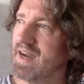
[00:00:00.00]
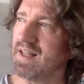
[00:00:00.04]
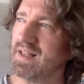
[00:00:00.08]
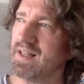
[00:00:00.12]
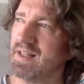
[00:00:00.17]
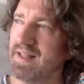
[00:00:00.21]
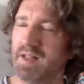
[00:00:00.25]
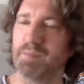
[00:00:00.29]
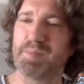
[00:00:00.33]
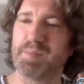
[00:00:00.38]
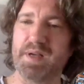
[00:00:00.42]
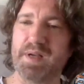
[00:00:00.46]
a
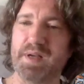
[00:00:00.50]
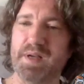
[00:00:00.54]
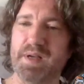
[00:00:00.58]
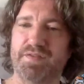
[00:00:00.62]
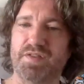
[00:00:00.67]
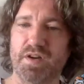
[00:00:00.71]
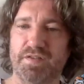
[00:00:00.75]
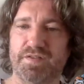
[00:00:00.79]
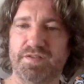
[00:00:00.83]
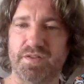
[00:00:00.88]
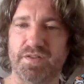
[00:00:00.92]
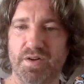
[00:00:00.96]
little
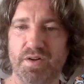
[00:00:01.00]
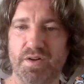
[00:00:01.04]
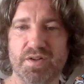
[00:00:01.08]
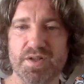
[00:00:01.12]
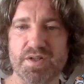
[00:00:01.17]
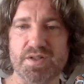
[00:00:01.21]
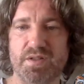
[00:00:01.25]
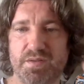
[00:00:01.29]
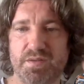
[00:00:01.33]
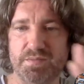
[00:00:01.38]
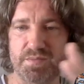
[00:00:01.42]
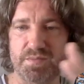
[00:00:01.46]
bit of your
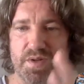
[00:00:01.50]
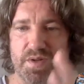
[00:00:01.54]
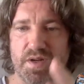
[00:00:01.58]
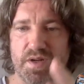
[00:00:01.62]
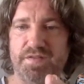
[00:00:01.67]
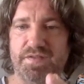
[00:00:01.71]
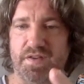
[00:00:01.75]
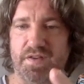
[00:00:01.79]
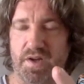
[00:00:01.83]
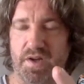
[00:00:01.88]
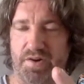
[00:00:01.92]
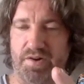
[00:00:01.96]

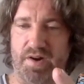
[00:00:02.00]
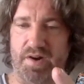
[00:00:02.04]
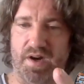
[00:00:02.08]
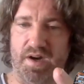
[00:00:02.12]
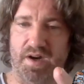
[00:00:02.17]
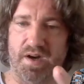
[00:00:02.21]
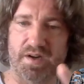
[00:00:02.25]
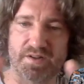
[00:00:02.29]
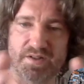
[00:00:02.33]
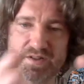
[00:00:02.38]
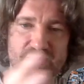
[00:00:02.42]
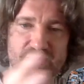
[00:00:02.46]
focus comes
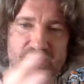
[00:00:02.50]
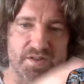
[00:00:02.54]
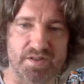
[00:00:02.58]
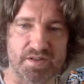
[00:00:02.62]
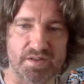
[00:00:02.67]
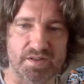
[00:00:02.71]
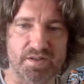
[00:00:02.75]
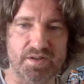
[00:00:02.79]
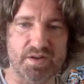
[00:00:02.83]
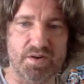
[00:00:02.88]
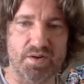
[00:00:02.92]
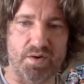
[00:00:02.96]
off your
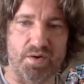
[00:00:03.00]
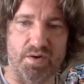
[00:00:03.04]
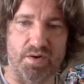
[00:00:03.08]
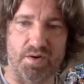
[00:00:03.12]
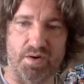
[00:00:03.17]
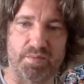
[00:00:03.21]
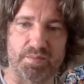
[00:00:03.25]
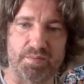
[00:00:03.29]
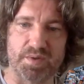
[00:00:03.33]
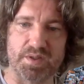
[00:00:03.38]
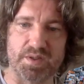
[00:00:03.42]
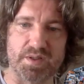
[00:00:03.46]
art and onto
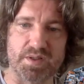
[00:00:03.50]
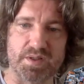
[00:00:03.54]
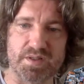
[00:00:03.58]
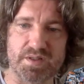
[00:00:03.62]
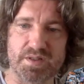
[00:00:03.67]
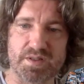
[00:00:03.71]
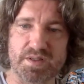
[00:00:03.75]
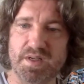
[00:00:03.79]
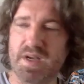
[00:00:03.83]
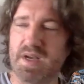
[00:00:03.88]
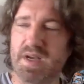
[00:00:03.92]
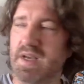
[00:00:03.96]
the
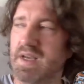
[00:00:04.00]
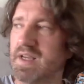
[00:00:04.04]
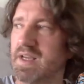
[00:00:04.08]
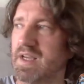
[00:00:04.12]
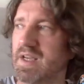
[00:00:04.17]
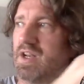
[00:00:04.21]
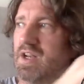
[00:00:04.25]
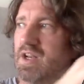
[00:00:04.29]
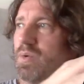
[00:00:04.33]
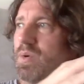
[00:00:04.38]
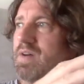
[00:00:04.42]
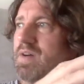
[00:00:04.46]

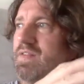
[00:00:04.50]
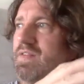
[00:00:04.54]
commerce.